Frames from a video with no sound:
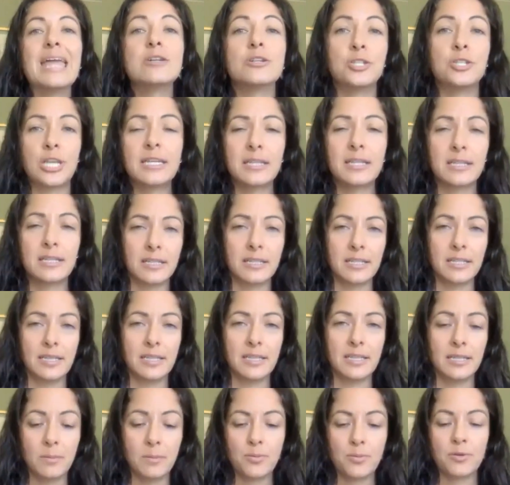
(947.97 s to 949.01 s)

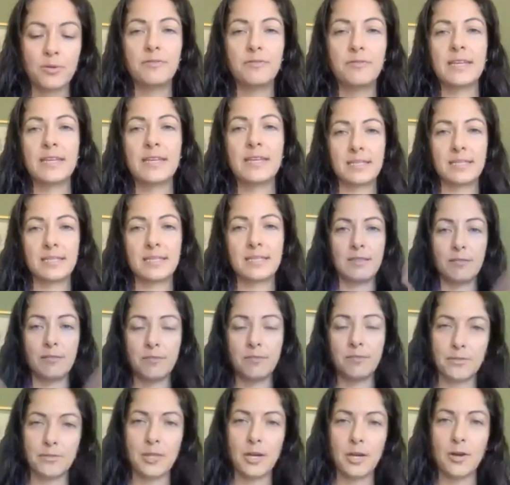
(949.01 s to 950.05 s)
energetically
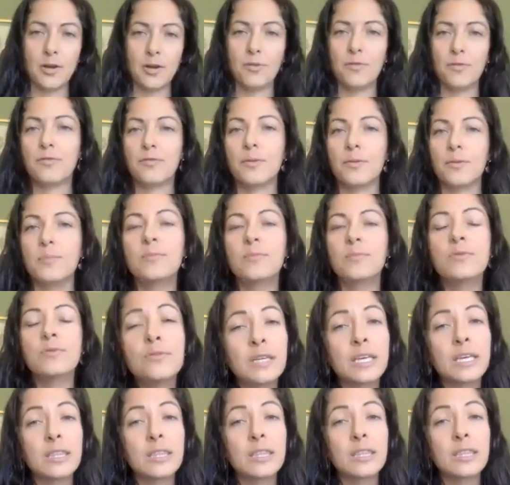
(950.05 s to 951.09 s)
prevents the
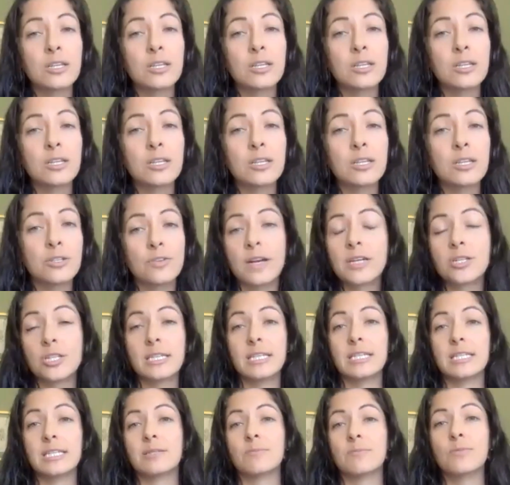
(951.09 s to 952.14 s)
flow from moving in
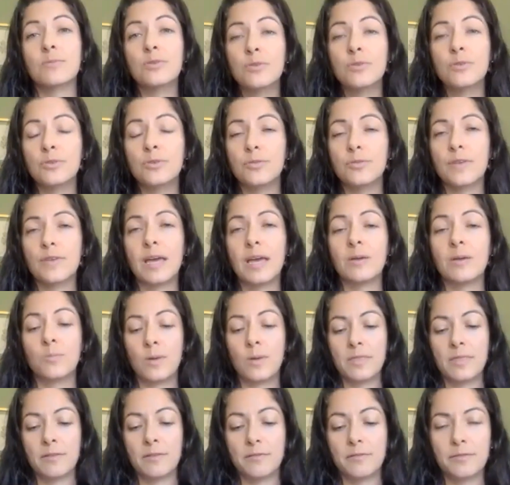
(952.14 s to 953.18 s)
the directions it needs to
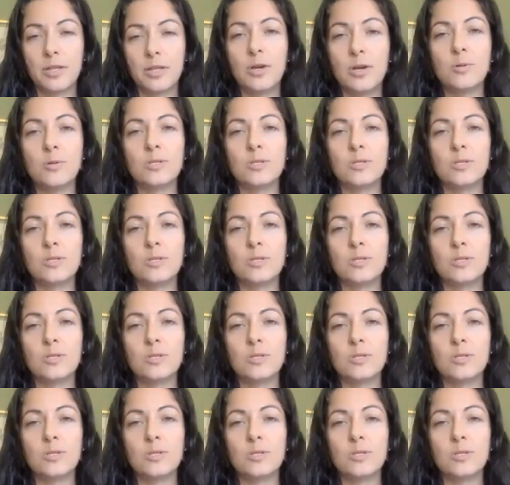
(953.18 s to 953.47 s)
move.